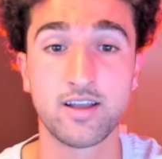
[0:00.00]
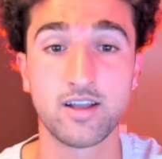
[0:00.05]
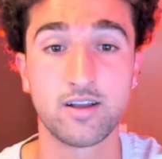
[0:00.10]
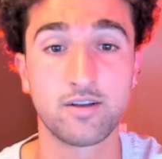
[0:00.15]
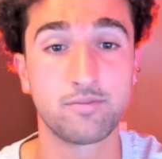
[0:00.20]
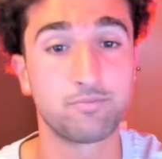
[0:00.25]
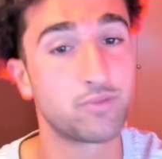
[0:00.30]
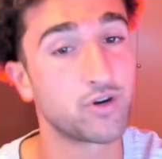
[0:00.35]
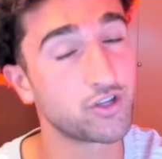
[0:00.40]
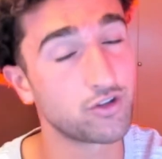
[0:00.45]

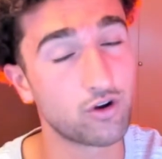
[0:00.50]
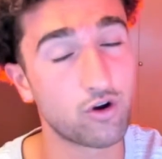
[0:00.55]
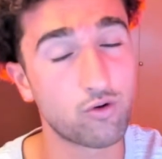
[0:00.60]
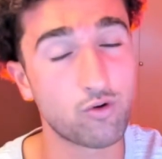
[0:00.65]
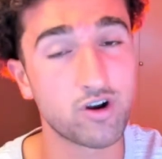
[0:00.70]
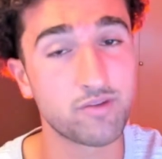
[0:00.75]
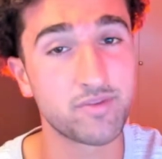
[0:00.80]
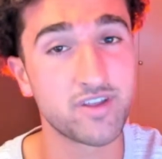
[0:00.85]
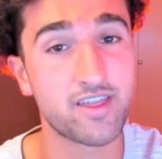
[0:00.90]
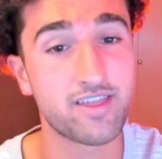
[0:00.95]
but you don't
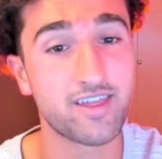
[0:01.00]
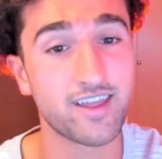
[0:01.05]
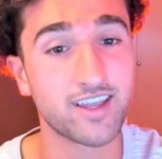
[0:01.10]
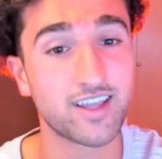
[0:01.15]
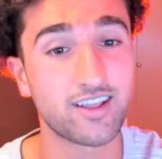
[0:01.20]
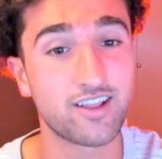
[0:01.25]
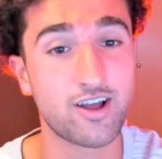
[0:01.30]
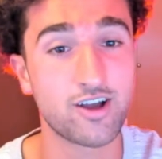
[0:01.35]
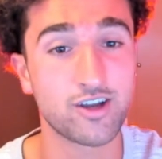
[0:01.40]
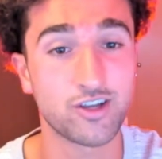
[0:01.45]
want to be
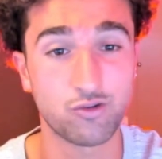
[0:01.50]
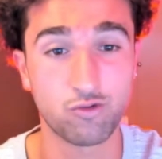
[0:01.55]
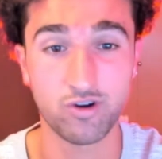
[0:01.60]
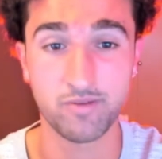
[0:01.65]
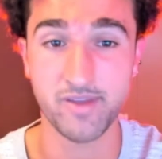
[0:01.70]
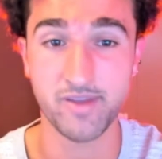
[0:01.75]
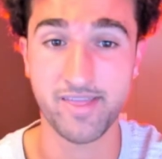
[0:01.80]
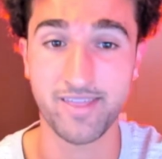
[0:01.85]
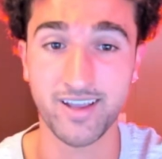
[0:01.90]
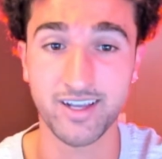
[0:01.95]
thinking long, you want to
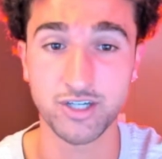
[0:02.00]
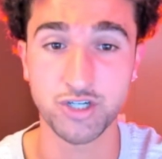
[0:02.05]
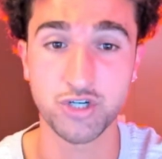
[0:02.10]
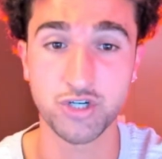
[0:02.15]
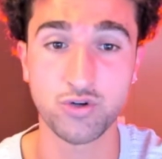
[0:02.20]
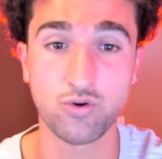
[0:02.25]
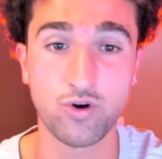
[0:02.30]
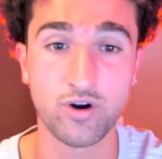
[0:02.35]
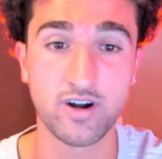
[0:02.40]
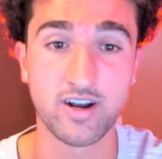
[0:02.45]
be thinking
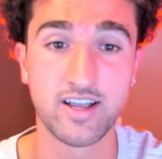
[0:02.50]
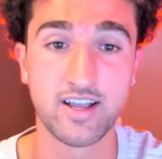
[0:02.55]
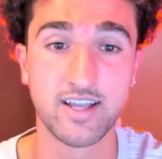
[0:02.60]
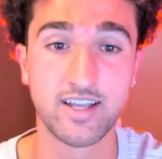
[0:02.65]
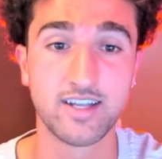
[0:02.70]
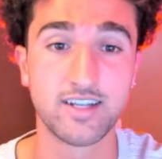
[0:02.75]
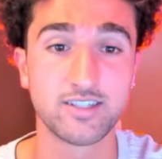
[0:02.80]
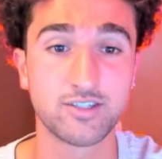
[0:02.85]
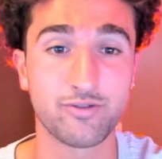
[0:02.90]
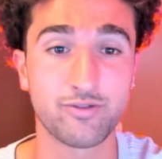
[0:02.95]
short.
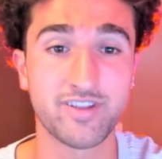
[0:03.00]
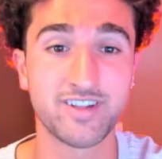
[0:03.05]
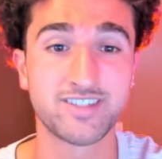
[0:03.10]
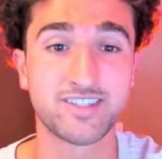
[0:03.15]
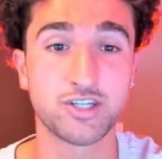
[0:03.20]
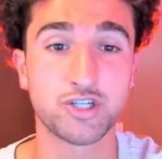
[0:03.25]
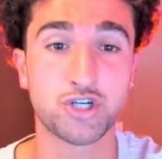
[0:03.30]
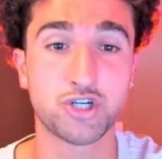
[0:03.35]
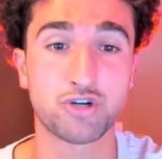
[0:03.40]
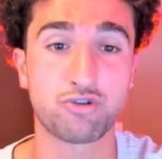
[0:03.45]
So this is
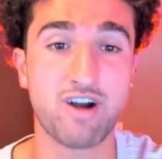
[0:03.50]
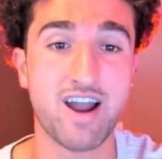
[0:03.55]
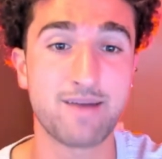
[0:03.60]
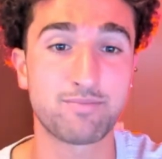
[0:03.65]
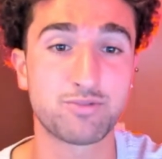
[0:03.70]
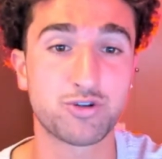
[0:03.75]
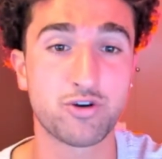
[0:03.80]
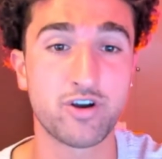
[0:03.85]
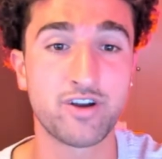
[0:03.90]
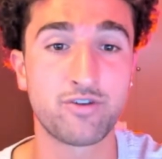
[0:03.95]
a
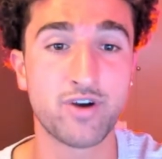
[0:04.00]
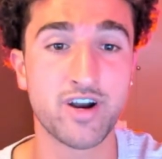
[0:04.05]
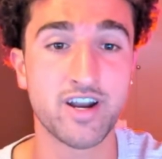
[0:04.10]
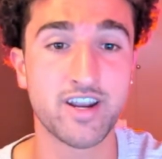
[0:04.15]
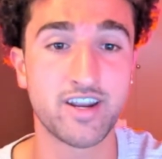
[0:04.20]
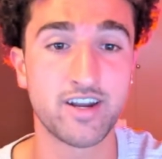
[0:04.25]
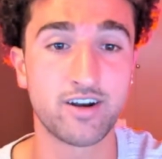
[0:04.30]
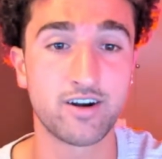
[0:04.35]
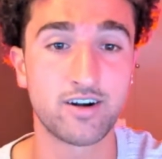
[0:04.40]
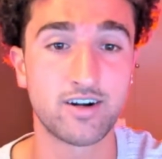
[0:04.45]
trap trade right
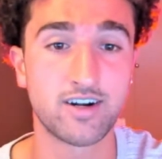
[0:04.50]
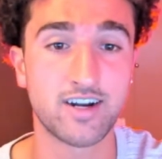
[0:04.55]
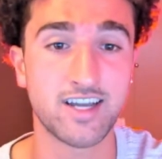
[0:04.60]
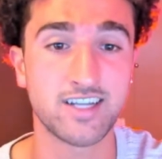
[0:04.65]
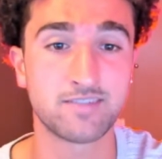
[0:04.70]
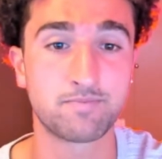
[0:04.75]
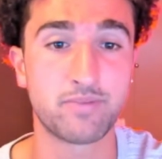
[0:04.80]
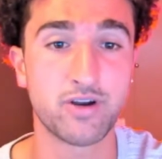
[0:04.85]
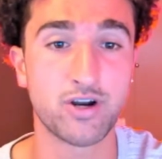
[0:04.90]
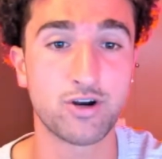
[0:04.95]
here,
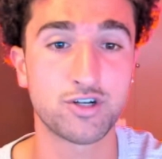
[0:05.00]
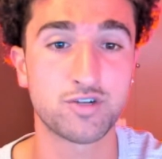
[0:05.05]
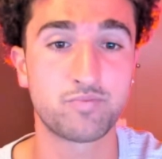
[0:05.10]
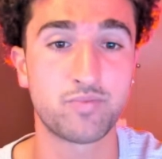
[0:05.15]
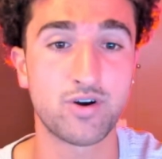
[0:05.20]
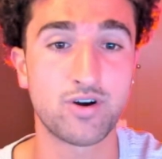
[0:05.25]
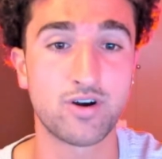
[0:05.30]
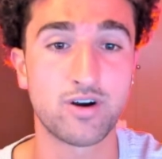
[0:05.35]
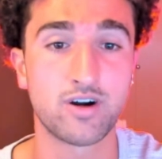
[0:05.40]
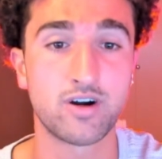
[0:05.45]
nice bearish
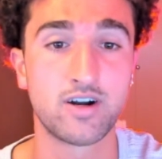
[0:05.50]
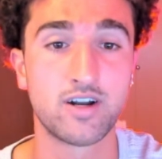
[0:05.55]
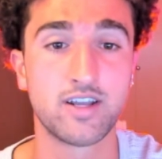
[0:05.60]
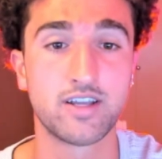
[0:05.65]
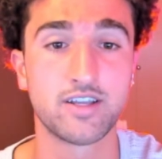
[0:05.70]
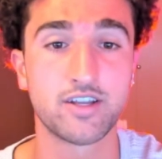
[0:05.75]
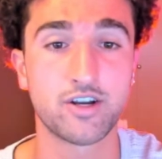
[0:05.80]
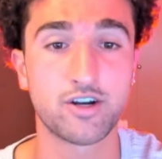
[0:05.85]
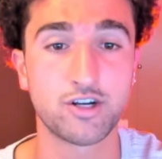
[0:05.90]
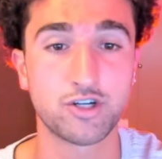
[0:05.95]
bar.
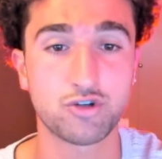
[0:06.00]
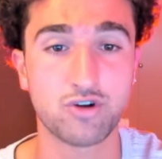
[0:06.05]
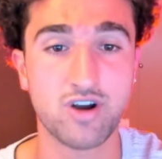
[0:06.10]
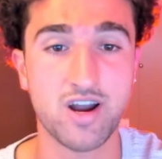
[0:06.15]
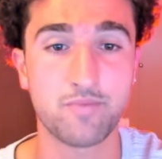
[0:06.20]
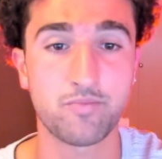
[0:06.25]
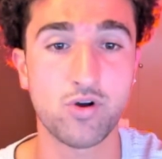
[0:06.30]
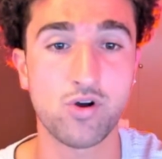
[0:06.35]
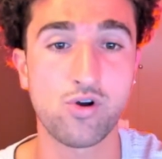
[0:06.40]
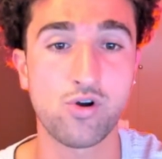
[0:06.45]
You're going to
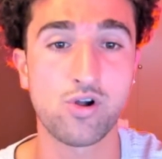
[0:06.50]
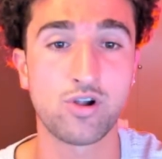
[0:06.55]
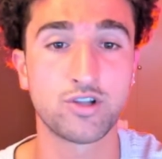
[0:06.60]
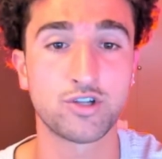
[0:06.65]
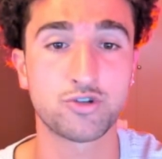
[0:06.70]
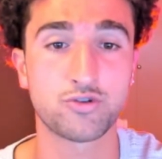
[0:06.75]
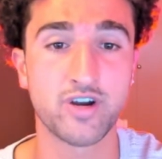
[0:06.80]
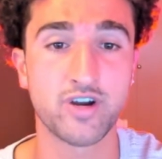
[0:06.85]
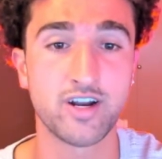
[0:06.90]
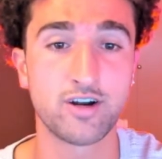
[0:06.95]
trap all the
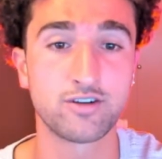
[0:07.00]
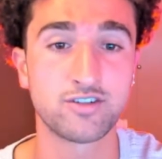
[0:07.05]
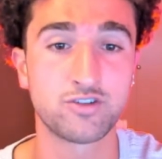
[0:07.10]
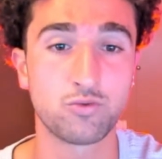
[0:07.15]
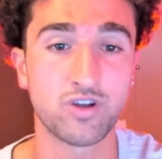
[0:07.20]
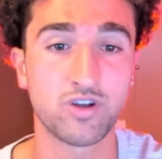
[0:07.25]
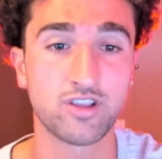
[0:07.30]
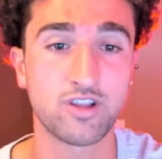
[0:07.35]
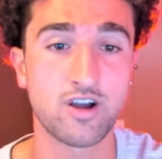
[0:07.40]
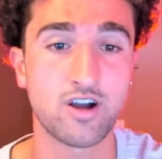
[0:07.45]
traders who
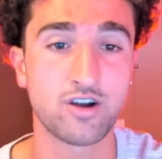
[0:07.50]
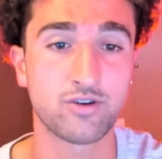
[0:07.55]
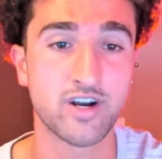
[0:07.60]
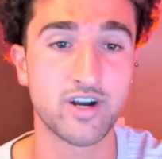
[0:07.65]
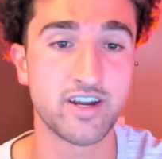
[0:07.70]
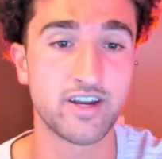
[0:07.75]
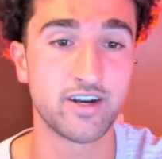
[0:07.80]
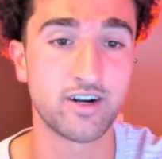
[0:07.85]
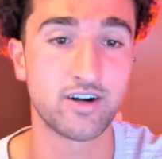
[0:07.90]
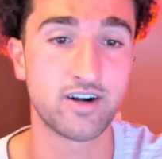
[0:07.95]
went long right
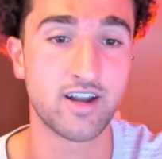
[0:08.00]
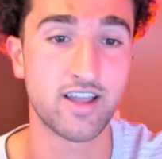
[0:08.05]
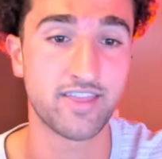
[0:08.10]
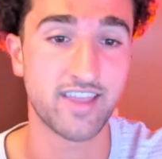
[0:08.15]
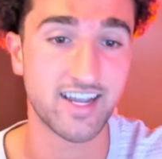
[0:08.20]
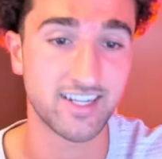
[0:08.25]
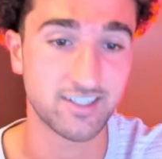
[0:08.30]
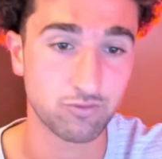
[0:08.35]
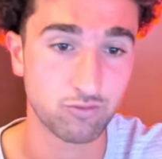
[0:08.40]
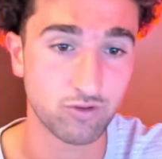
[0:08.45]
here, and
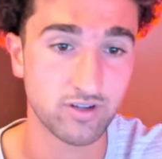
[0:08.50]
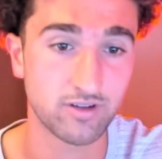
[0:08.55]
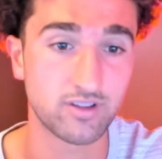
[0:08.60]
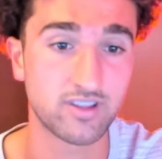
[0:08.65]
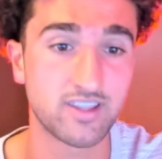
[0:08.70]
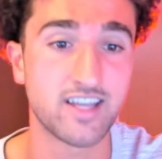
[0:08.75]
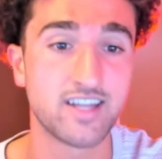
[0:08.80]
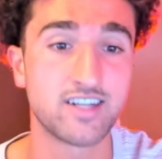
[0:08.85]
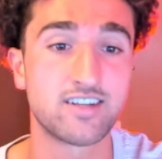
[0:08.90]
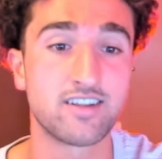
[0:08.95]
that's what
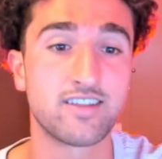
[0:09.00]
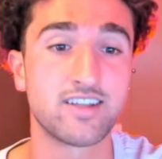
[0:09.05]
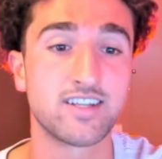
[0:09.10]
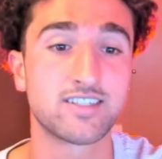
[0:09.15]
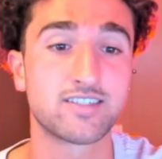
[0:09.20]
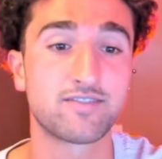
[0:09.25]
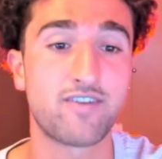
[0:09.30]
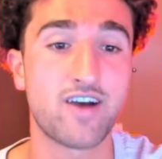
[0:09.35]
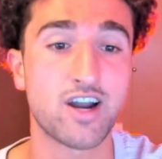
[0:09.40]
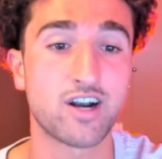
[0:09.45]
led to
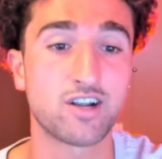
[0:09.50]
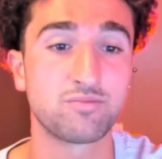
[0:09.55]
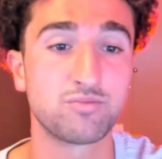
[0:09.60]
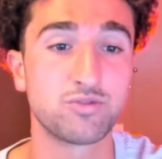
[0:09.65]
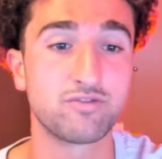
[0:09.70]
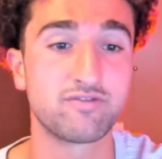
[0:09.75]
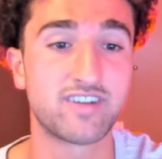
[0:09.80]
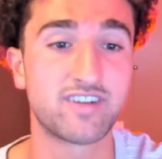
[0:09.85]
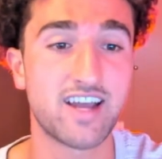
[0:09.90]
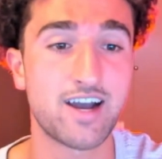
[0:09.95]
this final
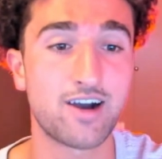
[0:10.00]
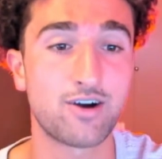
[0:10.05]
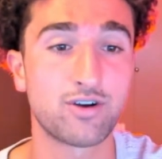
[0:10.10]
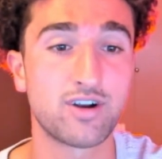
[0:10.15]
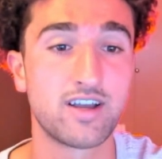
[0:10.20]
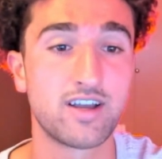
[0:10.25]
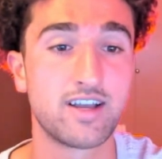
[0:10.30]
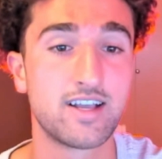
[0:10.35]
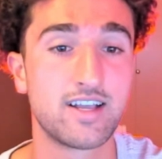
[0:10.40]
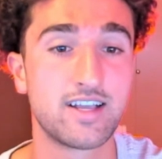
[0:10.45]
move down.
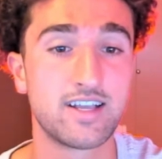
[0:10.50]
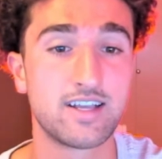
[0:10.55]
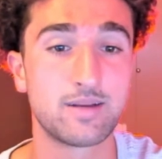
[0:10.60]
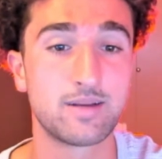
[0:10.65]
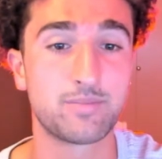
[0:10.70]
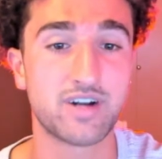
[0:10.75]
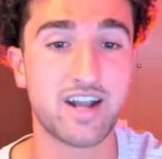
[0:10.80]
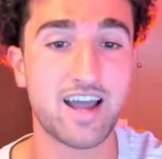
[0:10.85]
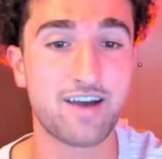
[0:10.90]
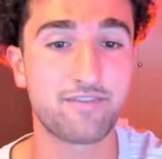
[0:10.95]

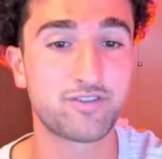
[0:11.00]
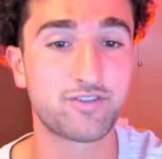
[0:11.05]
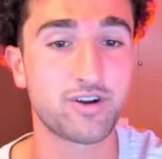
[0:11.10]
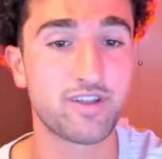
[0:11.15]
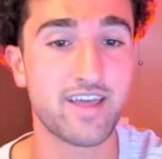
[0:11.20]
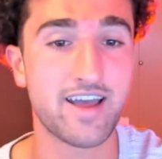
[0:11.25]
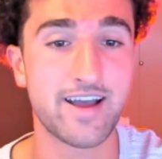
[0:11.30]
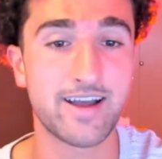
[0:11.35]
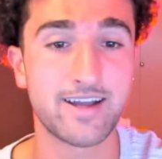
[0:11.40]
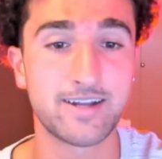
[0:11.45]
But after
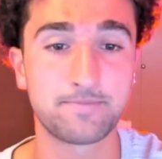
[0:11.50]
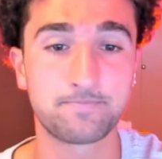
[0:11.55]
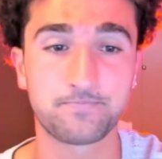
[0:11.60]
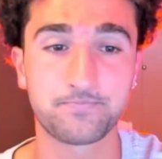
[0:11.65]
that,